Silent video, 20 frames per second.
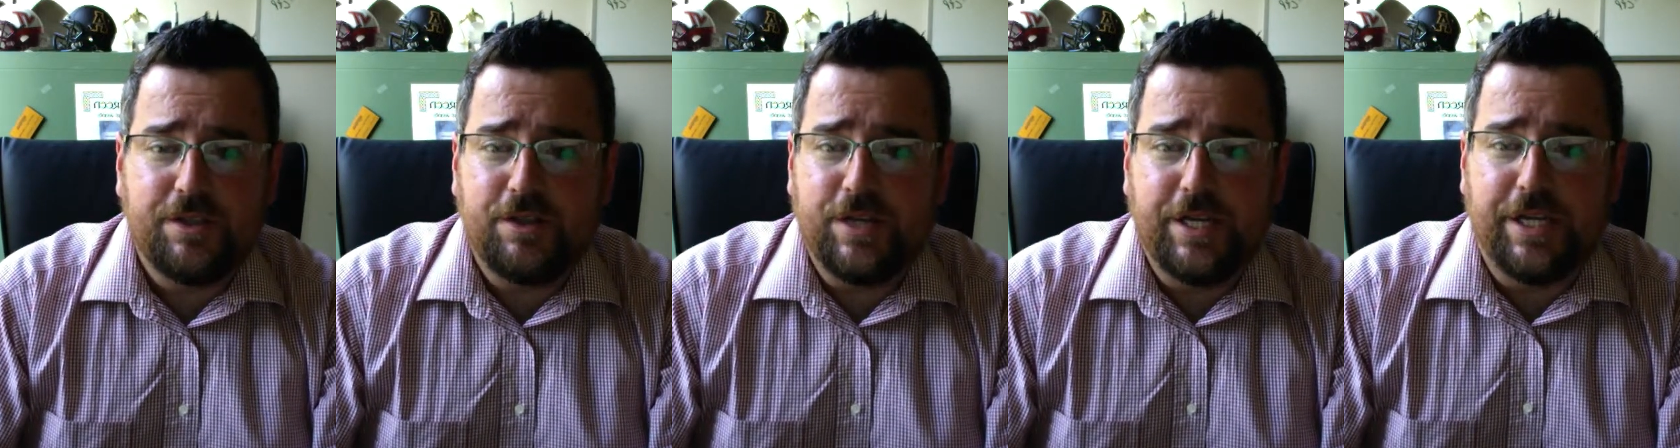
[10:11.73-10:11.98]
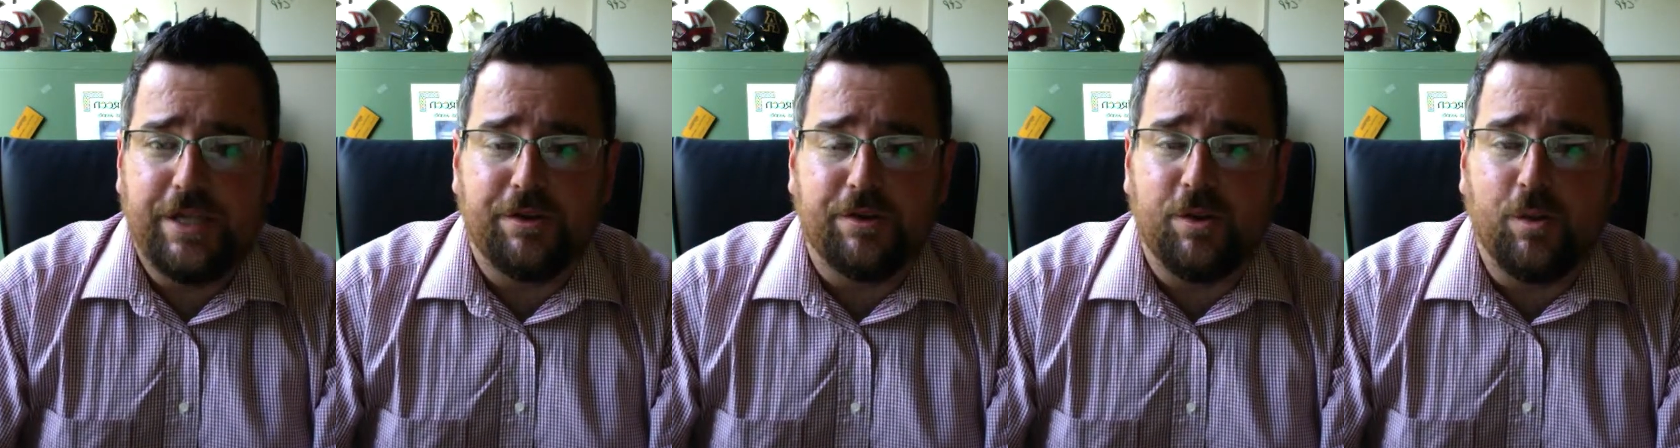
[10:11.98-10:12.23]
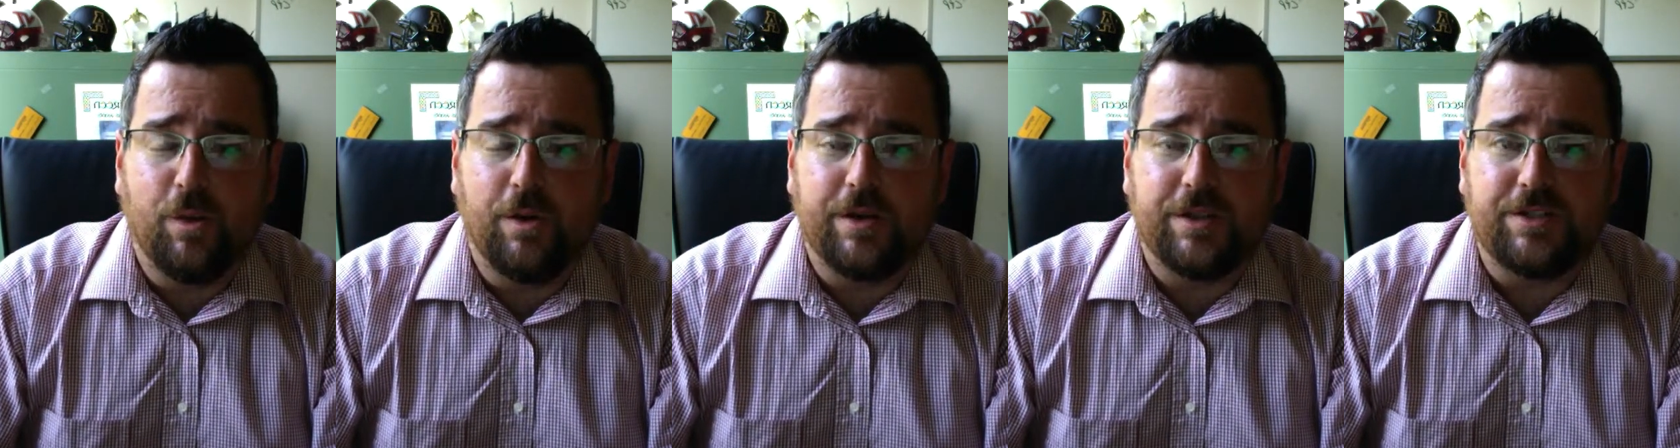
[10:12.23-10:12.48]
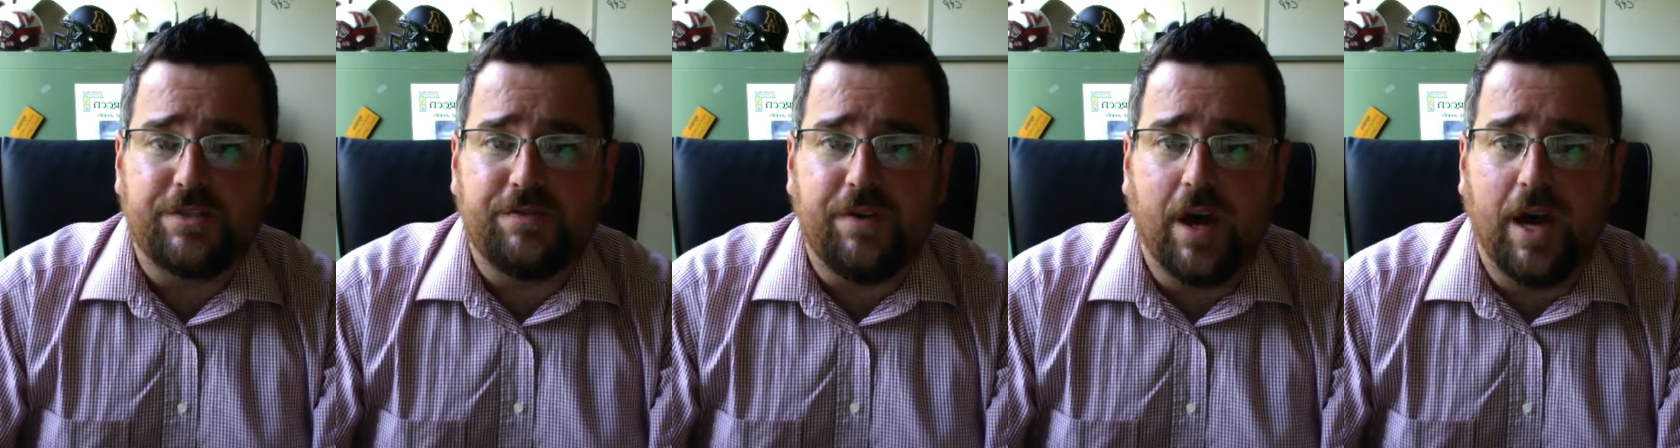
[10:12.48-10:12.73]
either or
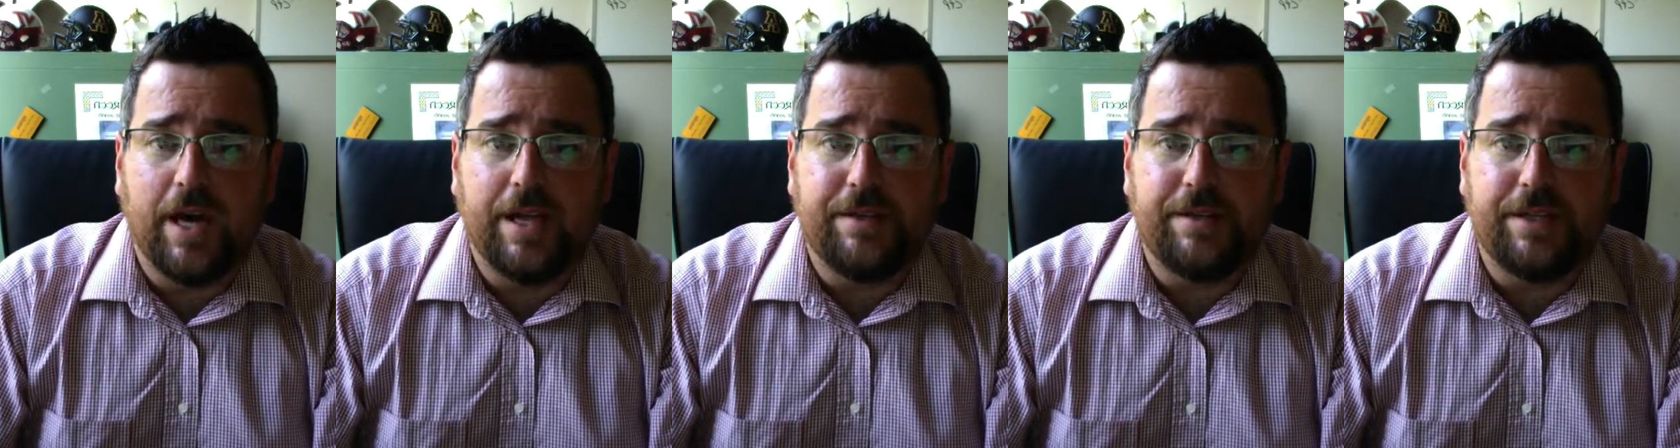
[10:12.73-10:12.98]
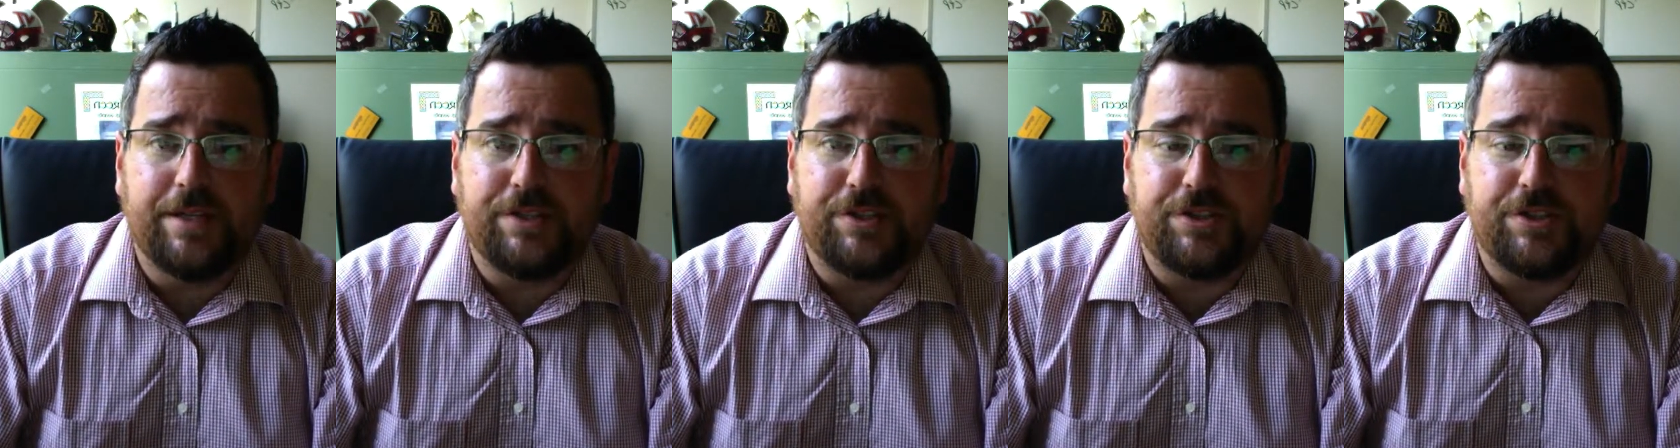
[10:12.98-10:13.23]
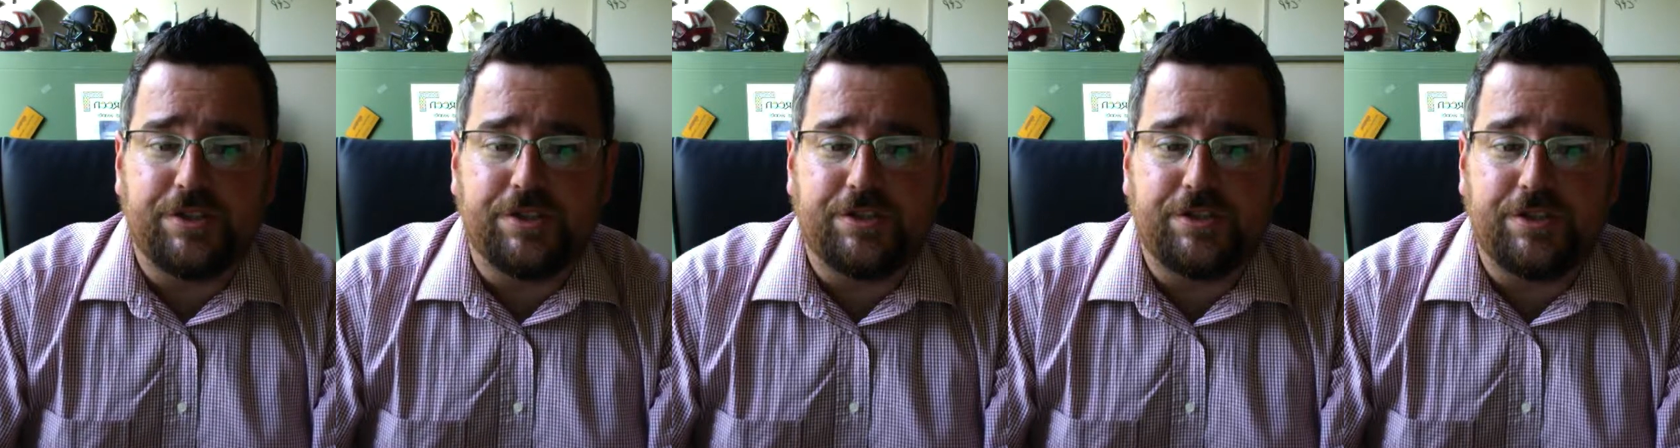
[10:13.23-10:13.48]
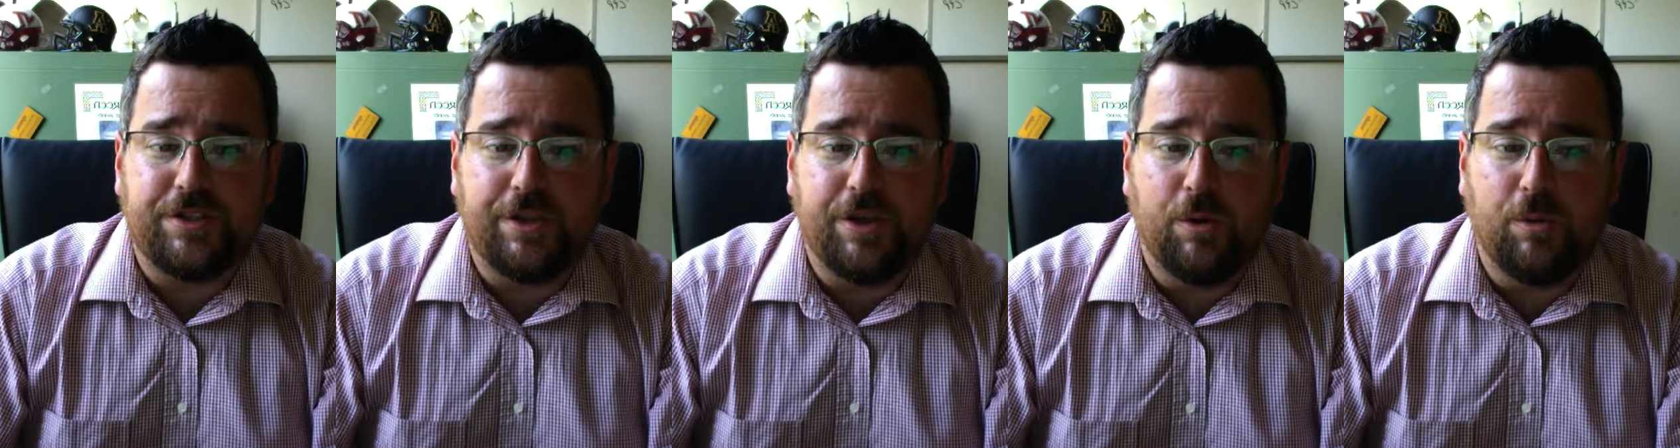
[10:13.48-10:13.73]
is fine. It's
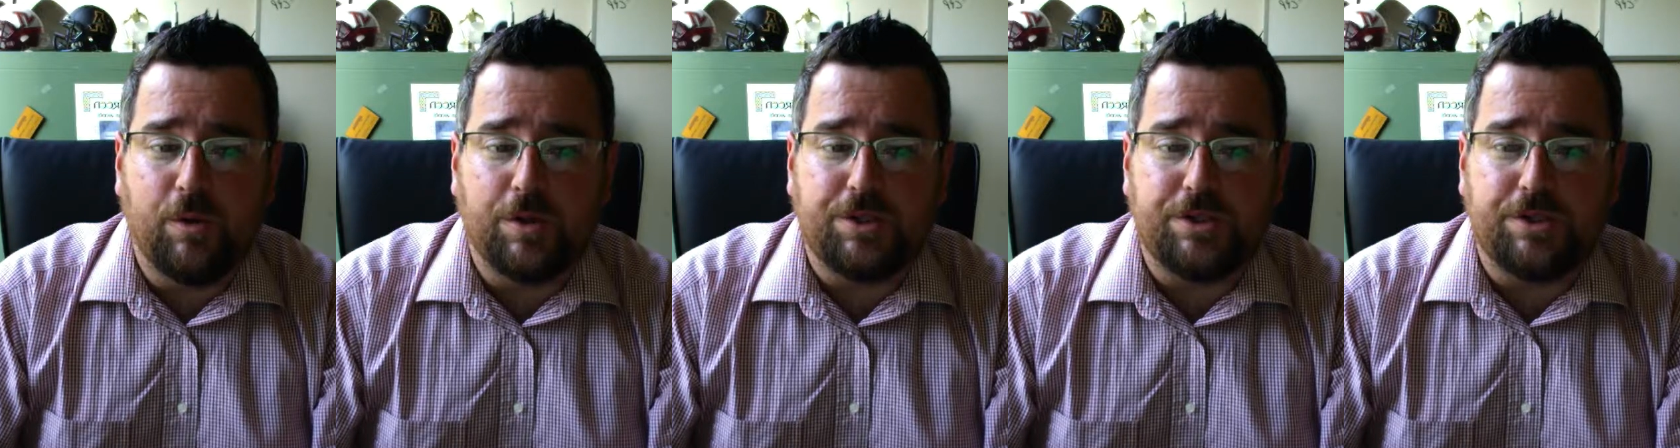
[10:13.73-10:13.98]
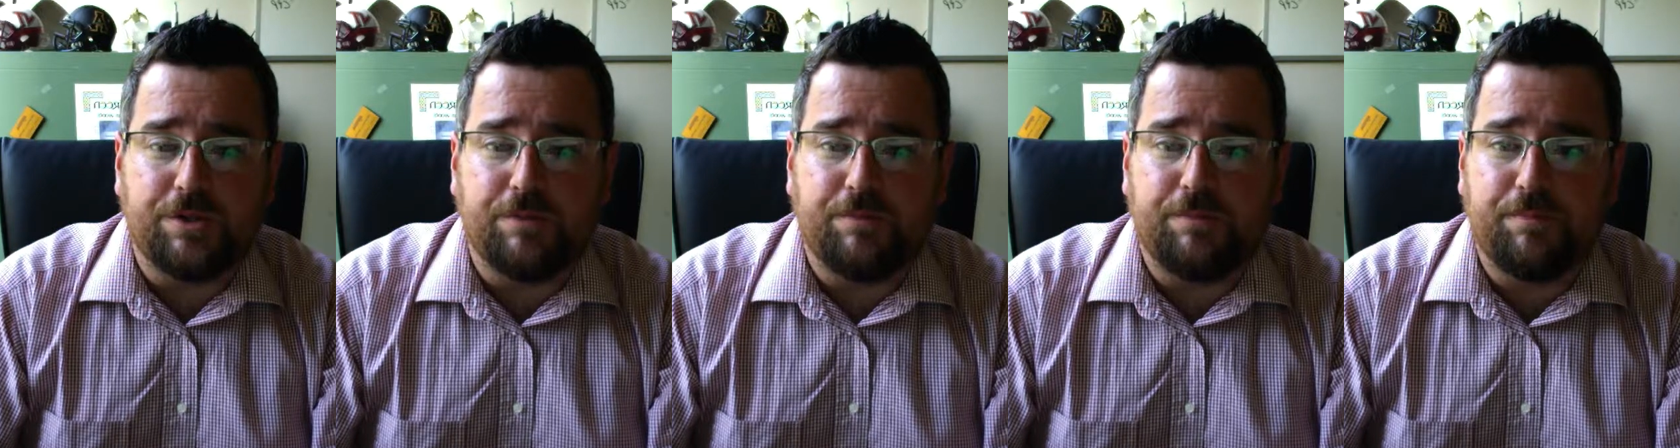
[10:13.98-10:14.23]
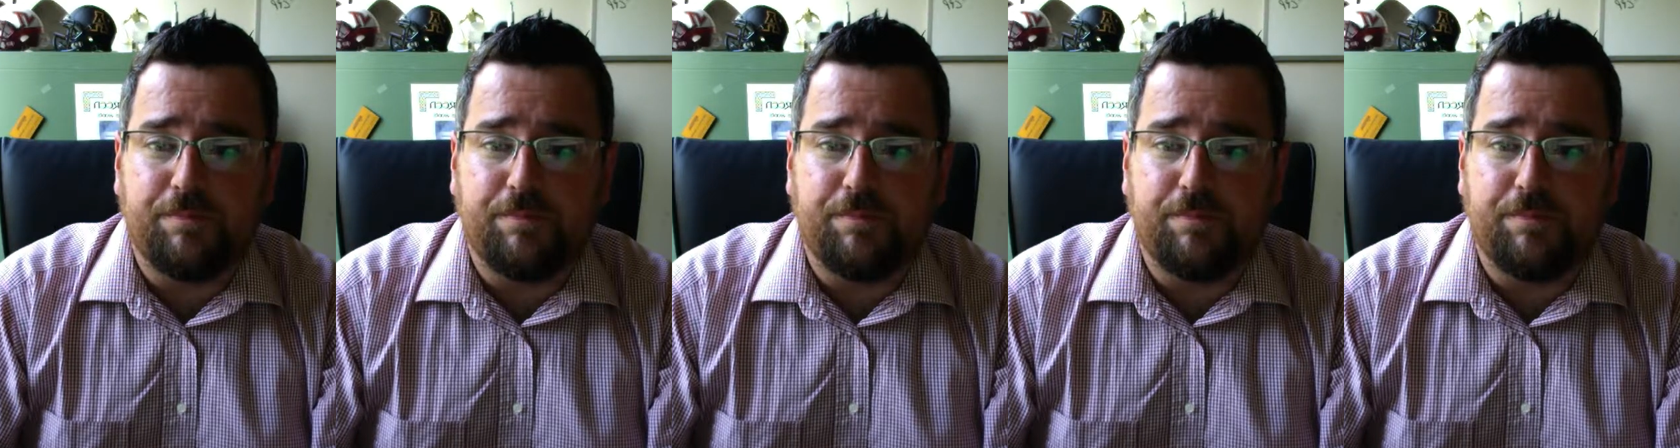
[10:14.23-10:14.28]
just, what you're